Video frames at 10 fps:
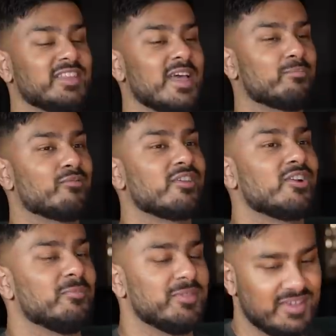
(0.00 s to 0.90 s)
That
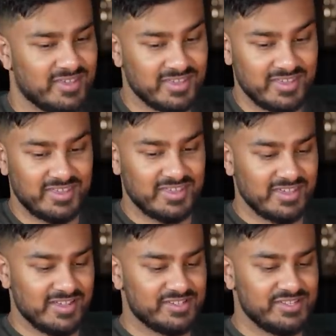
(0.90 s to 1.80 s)
breakup there.
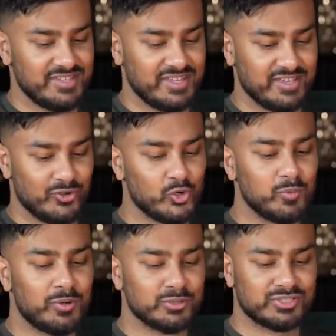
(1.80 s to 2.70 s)
Did it
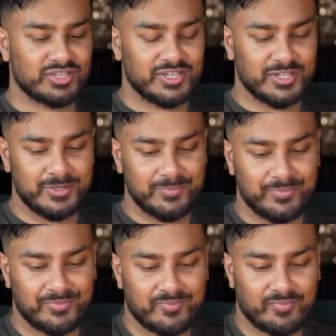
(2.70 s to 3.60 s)
almost
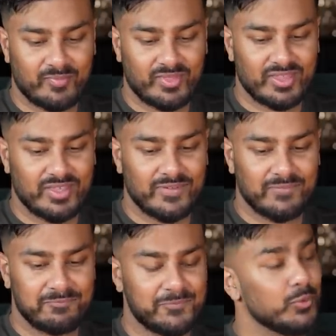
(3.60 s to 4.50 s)
um,
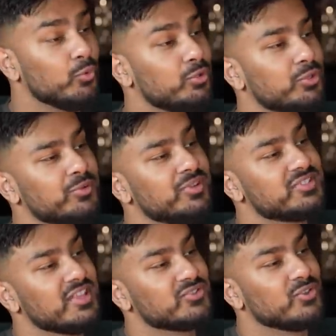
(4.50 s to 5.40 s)
fuel you in a
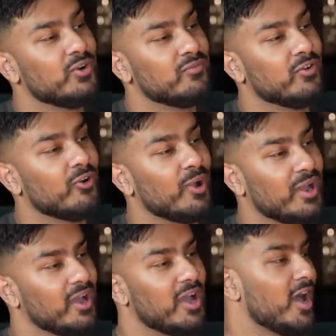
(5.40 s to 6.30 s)
sense of all
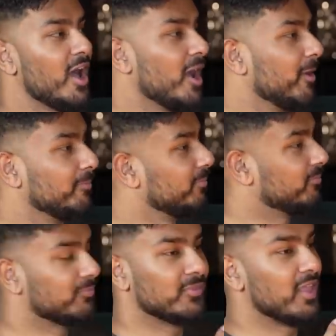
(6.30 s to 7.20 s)
right?
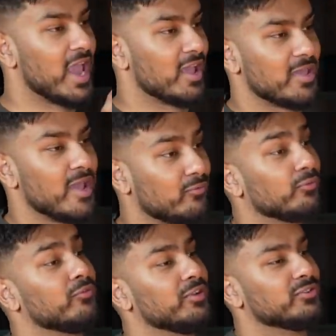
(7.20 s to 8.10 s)

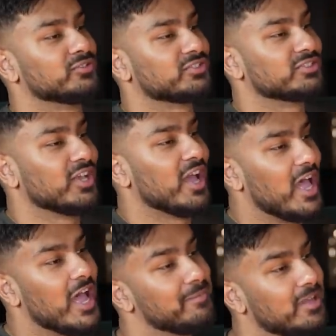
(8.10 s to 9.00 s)
Everything else
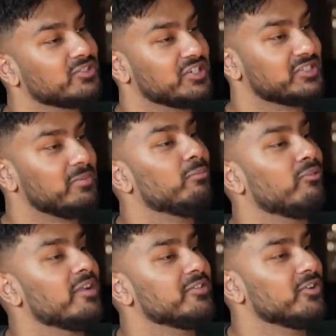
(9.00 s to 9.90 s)
I'm now chasing my
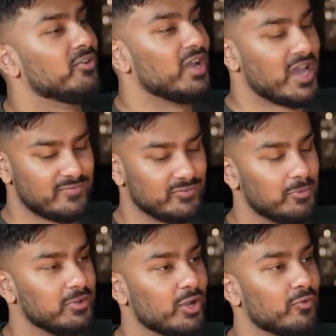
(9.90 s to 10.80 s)
brand. You know, I haven't
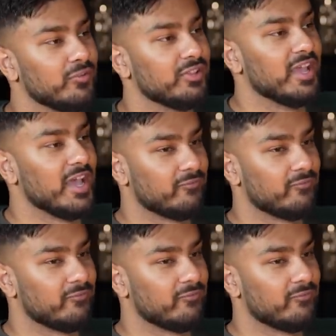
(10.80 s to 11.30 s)
got my girlfriend there.